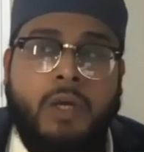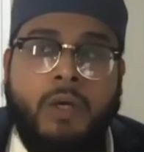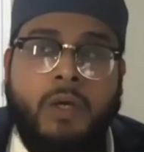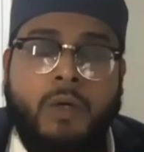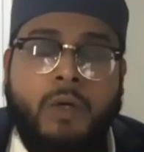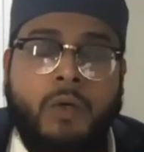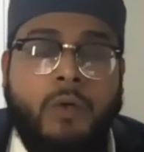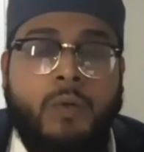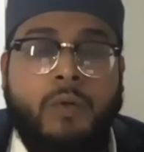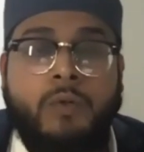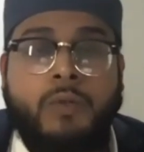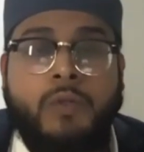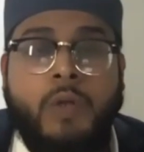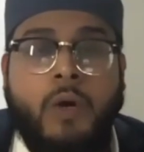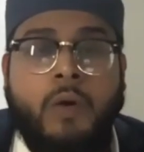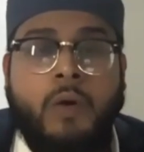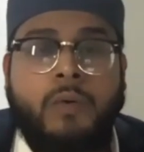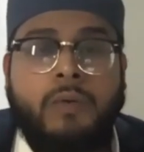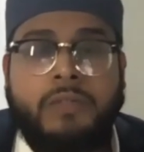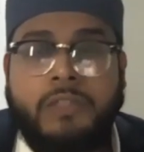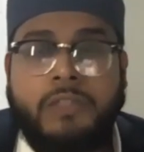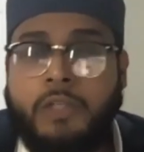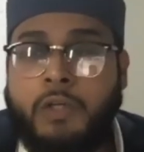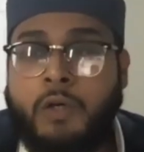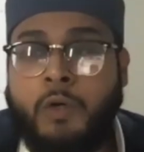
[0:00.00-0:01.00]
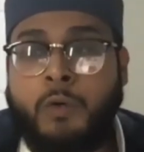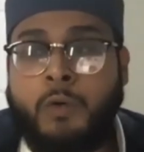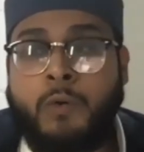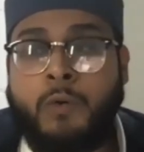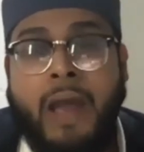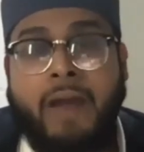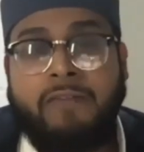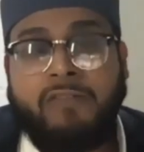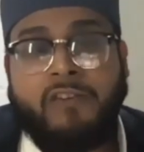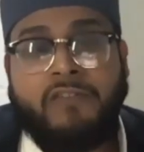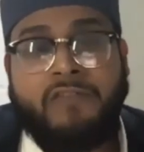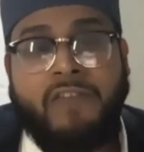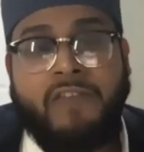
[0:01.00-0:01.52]
who don't, you know, who
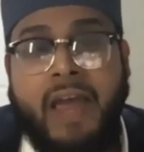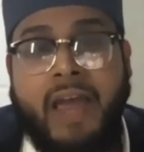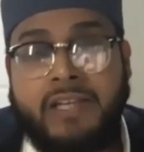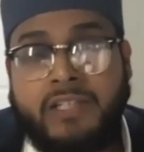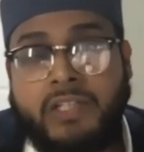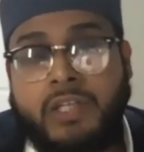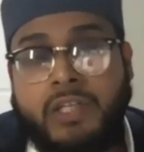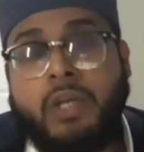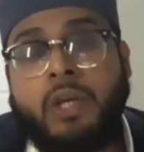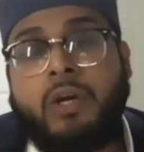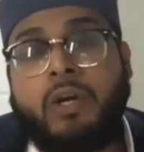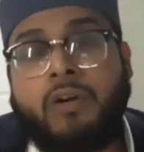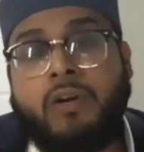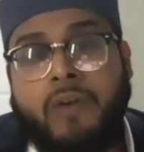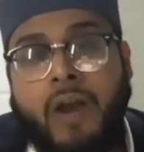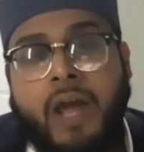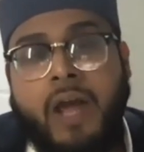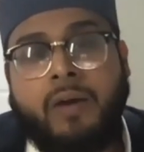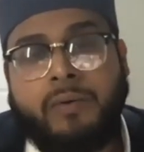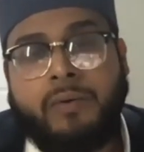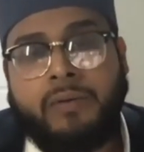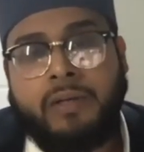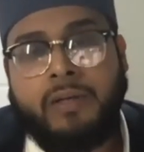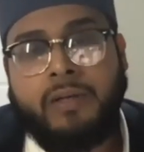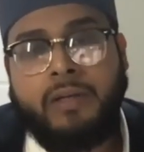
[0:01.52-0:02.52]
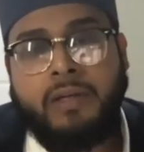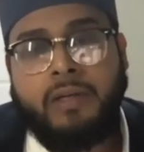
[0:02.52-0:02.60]
have to fast year round,